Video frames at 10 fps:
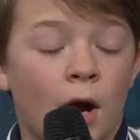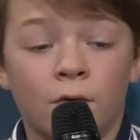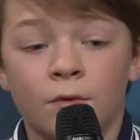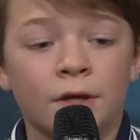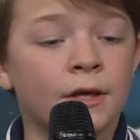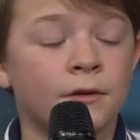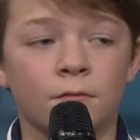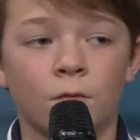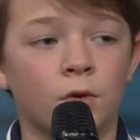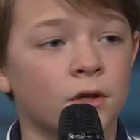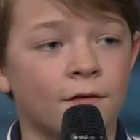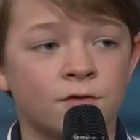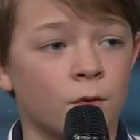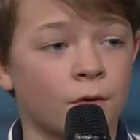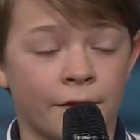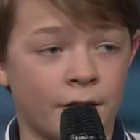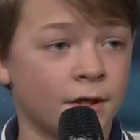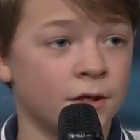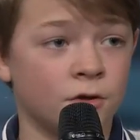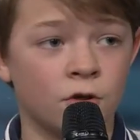I really would love to work with
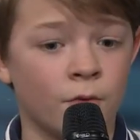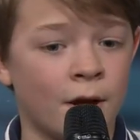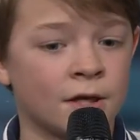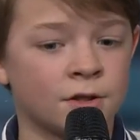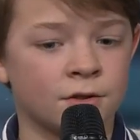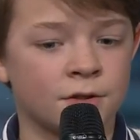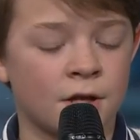any new actors.